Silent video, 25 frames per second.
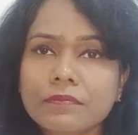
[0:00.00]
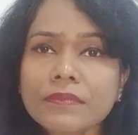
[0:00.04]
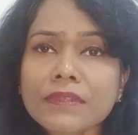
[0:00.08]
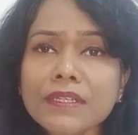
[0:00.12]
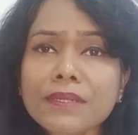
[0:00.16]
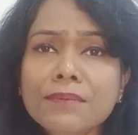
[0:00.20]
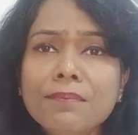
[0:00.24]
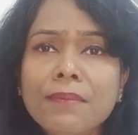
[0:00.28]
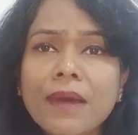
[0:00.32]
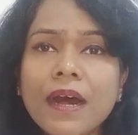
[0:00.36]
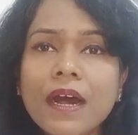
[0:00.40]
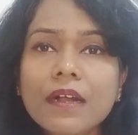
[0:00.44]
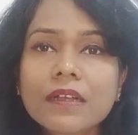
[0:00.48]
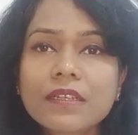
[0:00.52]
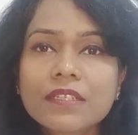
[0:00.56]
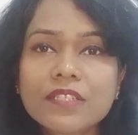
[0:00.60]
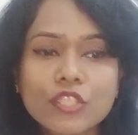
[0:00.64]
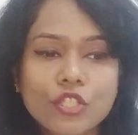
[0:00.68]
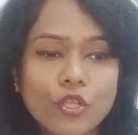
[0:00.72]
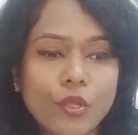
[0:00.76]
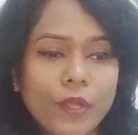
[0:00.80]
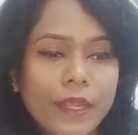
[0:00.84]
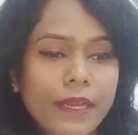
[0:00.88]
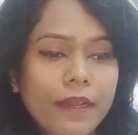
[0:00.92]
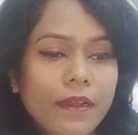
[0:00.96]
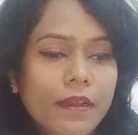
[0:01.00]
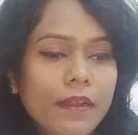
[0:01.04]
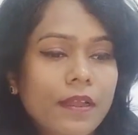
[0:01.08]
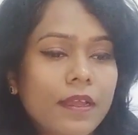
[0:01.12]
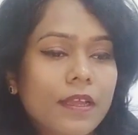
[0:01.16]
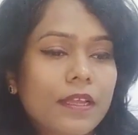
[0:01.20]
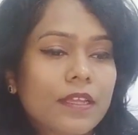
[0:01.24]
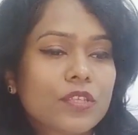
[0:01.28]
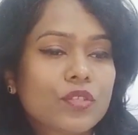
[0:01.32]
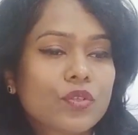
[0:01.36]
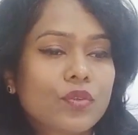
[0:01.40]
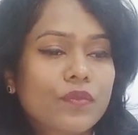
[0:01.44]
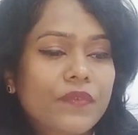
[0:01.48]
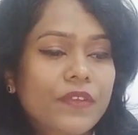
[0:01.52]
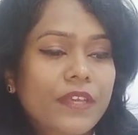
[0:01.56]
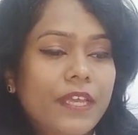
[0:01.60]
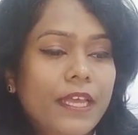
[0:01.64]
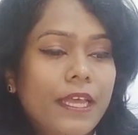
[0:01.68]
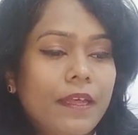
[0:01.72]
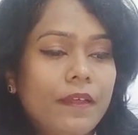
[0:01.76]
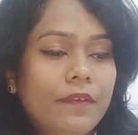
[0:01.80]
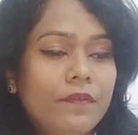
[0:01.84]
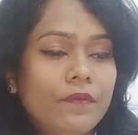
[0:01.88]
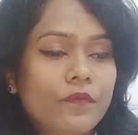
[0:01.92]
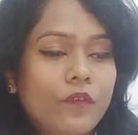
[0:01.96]
Mark soil. So we
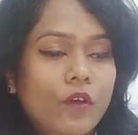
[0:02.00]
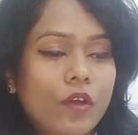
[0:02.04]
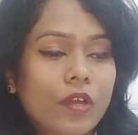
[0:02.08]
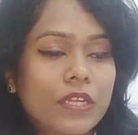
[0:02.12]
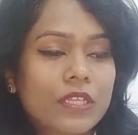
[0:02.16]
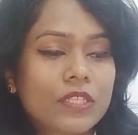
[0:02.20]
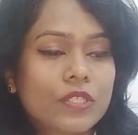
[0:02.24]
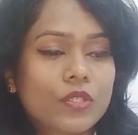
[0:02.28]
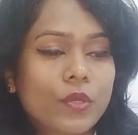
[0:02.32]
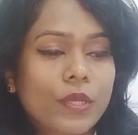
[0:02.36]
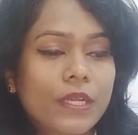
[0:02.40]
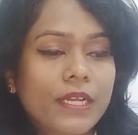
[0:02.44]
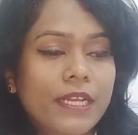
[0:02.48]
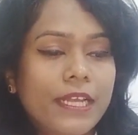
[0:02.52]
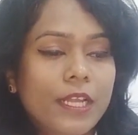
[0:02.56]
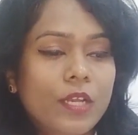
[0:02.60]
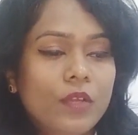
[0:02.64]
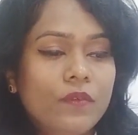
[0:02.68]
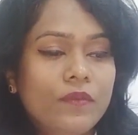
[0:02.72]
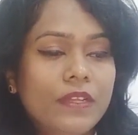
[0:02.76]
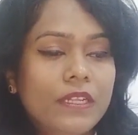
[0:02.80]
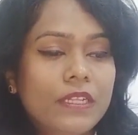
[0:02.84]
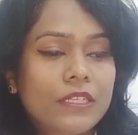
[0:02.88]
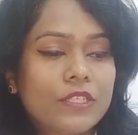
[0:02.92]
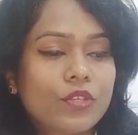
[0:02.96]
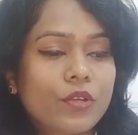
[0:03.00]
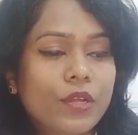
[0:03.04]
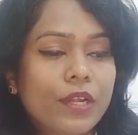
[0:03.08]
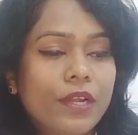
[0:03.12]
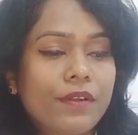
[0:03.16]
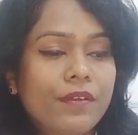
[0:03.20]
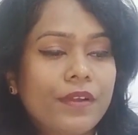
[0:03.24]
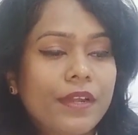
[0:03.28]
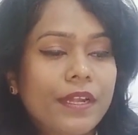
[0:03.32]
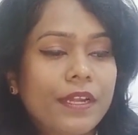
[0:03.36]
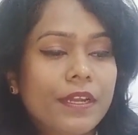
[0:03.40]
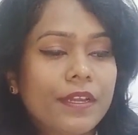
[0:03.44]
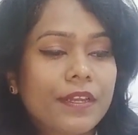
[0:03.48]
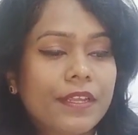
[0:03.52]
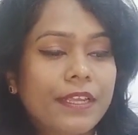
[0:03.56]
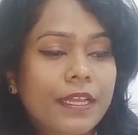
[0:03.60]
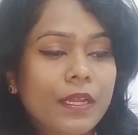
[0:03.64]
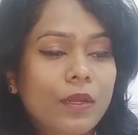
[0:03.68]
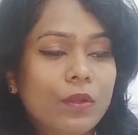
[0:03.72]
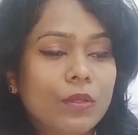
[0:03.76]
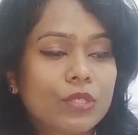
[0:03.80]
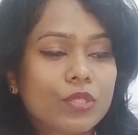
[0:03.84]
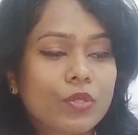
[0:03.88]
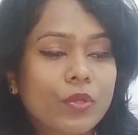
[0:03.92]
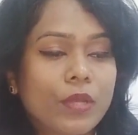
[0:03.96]
have forest soil, alluvial soil, red and
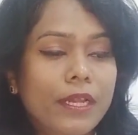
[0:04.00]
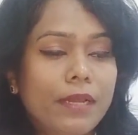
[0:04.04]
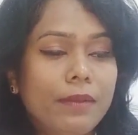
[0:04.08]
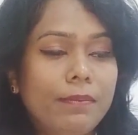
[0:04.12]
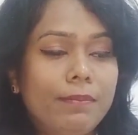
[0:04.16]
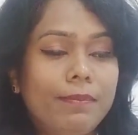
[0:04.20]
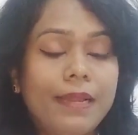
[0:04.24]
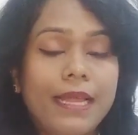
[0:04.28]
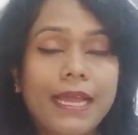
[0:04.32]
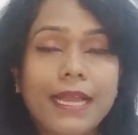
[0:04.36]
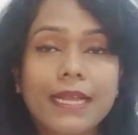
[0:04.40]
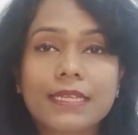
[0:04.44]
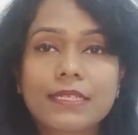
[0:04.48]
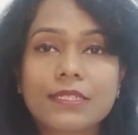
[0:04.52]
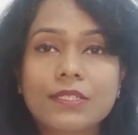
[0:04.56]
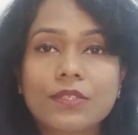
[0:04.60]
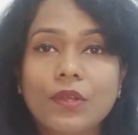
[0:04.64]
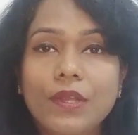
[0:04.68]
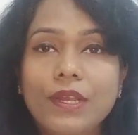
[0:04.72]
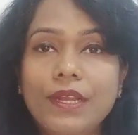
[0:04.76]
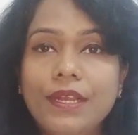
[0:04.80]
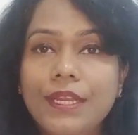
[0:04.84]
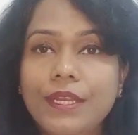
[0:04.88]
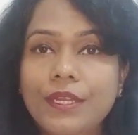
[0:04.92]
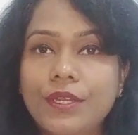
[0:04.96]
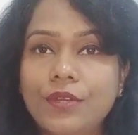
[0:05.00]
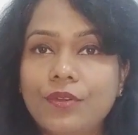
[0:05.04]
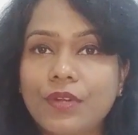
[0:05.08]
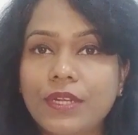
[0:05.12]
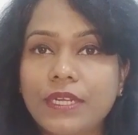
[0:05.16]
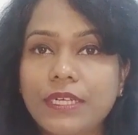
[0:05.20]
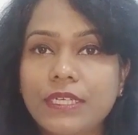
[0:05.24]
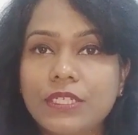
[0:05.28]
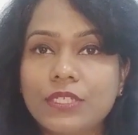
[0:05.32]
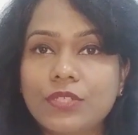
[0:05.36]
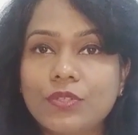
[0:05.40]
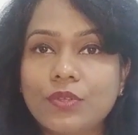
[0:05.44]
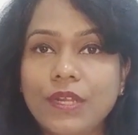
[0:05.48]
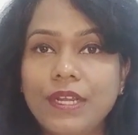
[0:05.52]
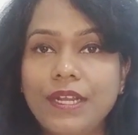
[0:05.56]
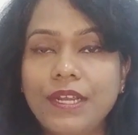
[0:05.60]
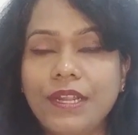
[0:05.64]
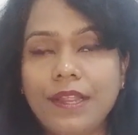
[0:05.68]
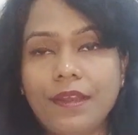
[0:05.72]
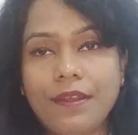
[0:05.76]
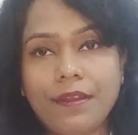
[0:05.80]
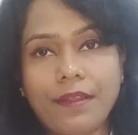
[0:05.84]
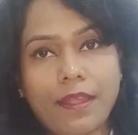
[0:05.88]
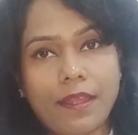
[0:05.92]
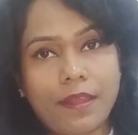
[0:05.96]
yellow soil, black soil, laterite soil
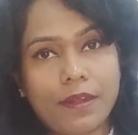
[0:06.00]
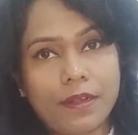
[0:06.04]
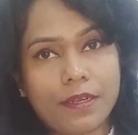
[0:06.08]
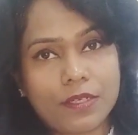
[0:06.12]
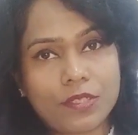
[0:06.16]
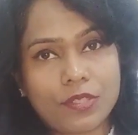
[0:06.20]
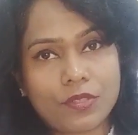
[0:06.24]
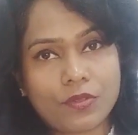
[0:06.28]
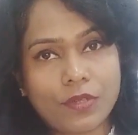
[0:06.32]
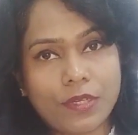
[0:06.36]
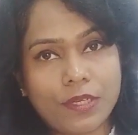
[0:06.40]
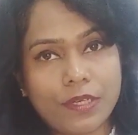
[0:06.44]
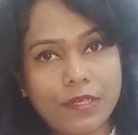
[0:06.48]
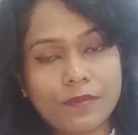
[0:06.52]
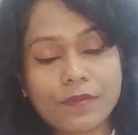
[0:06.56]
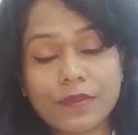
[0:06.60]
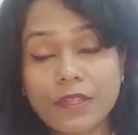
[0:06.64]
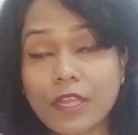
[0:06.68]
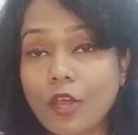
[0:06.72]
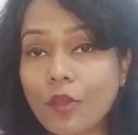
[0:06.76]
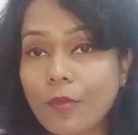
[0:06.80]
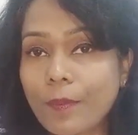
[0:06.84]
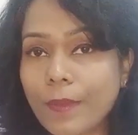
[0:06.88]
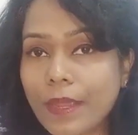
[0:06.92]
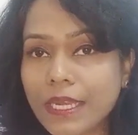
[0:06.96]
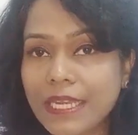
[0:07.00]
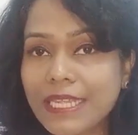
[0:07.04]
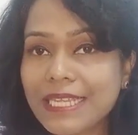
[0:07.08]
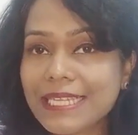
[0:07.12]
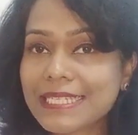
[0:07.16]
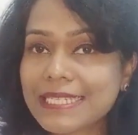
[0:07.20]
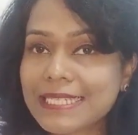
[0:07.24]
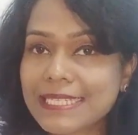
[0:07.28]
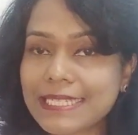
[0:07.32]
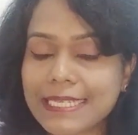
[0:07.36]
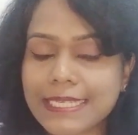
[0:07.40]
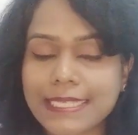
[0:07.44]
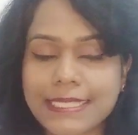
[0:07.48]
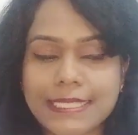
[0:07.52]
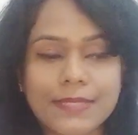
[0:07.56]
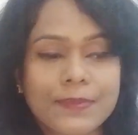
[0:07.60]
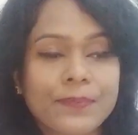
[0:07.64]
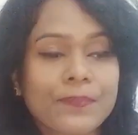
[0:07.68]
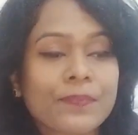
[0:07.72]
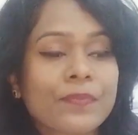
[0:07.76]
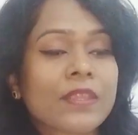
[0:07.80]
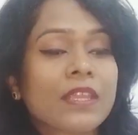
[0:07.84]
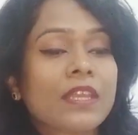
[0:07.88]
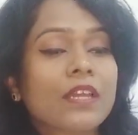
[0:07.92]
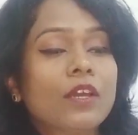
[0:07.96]
and arid soil. How many? 6.
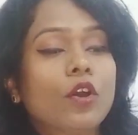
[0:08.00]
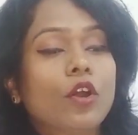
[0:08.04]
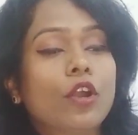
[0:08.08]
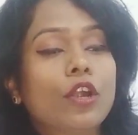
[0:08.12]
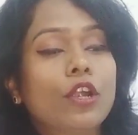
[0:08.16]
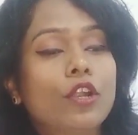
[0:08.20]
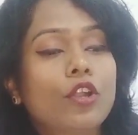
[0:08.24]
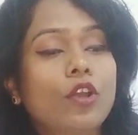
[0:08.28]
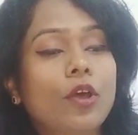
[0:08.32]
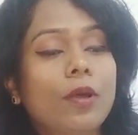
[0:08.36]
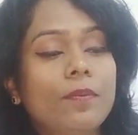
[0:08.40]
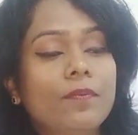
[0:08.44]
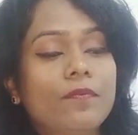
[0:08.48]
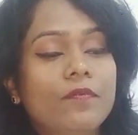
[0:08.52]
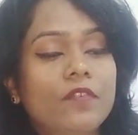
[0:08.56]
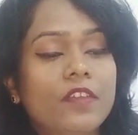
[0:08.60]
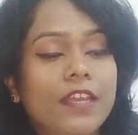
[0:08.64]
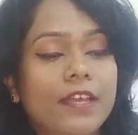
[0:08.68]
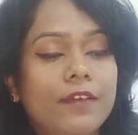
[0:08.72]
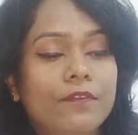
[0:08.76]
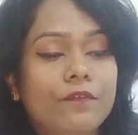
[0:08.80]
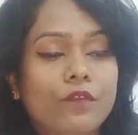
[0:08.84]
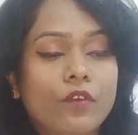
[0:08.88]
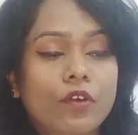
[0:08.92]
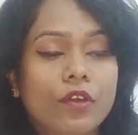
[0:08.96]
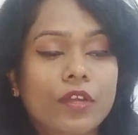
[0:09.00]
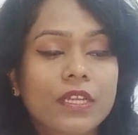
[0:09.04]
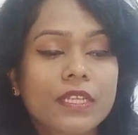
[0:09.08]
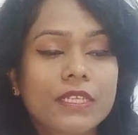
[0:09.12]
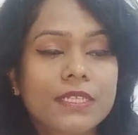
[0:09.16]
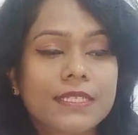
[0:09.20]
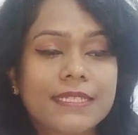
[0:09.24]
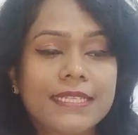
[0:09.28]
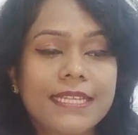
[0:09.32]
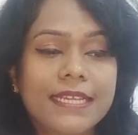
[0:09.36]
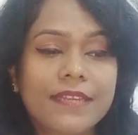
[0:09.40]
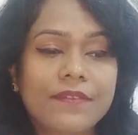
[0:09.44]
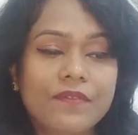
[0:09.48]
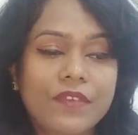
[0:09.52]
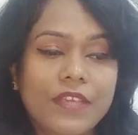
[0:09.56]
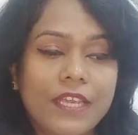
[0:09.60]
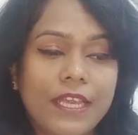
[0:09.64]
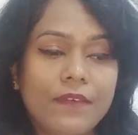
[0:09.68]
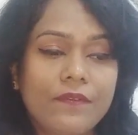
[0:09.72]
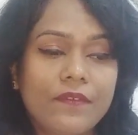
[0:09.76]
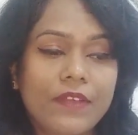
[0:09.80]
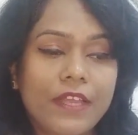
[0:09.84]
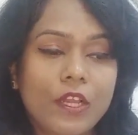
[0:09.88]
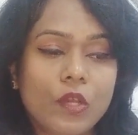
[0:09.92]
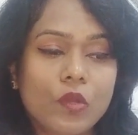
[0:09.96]
On top we have forest, then we
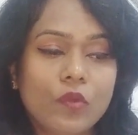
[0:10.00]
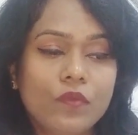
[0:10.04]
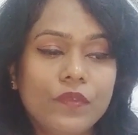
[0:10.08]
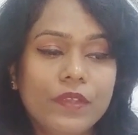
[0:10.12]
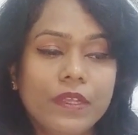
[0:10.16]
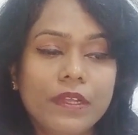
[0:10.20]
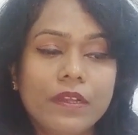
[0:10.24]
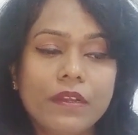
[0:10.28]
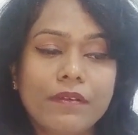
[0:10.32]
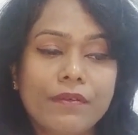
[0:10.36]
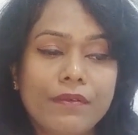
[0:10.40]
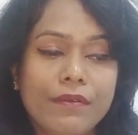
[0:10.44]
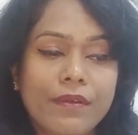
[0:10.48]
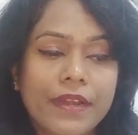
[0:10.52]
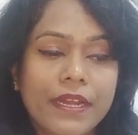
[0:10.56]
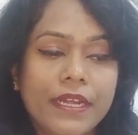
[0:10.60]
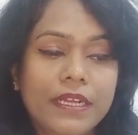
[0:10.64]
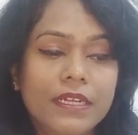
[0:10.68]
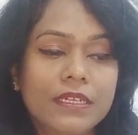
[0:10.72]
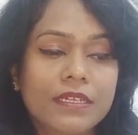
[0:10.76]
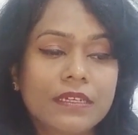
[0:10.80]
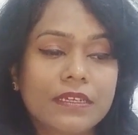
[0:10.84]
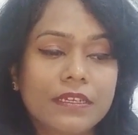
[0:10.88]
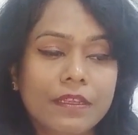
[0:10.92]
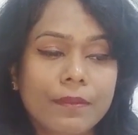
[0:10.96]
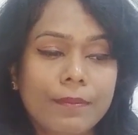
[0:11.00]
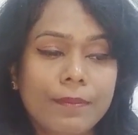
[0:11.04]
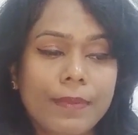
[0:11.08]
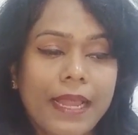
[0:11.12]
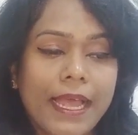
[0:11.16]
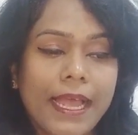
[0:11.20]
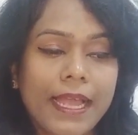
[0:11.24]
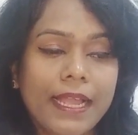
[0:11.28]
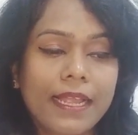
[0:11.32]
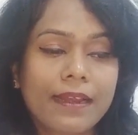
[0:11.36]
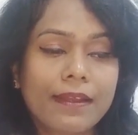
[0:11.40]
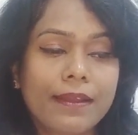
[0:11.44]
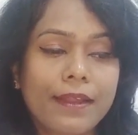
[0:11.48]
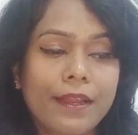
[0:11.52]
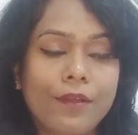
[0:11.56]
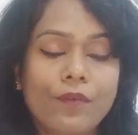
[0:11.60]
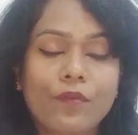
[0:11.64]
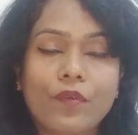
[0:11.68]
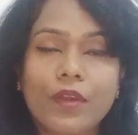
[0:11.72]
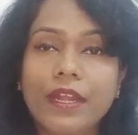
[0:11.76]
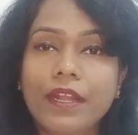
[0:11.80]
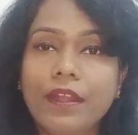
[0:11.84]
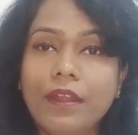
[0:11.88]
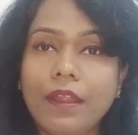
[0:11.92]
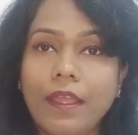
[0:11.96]
have alluvial, red, black,
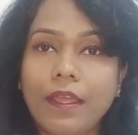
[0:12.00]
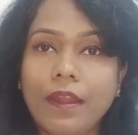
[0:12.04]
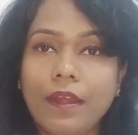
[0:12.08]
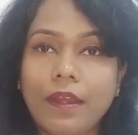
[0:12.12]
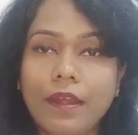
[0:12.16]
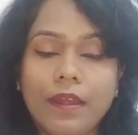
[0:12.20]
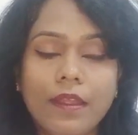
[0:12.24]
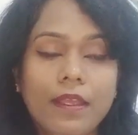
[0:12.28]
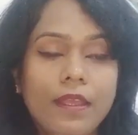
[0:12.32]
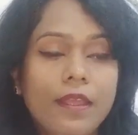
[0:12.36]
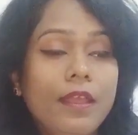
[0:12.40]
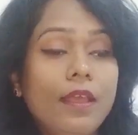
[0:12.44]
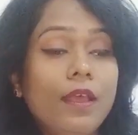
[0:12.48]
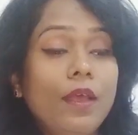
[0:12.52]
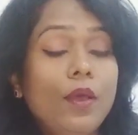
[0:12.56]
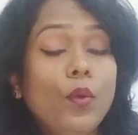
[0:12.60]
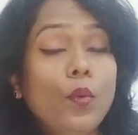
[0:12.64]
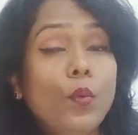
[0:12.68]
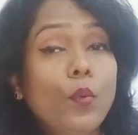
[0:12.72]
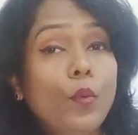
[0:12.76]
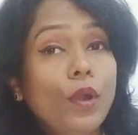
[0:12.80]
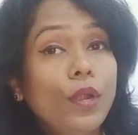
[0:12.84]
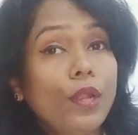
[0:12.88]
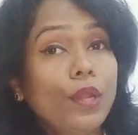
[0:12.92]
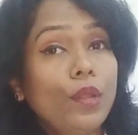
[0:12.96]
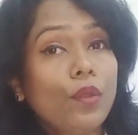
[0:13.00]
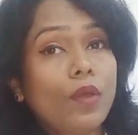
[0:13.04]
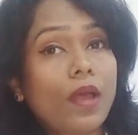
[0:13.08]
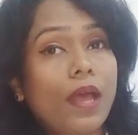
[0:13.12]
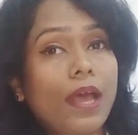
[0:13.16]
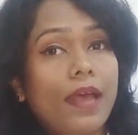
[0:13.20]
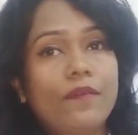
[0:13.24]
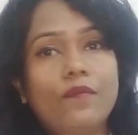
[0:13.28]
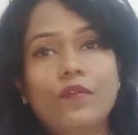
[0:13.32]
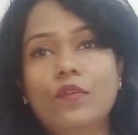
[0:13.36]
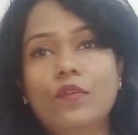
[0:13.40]
laterite, arid. What you have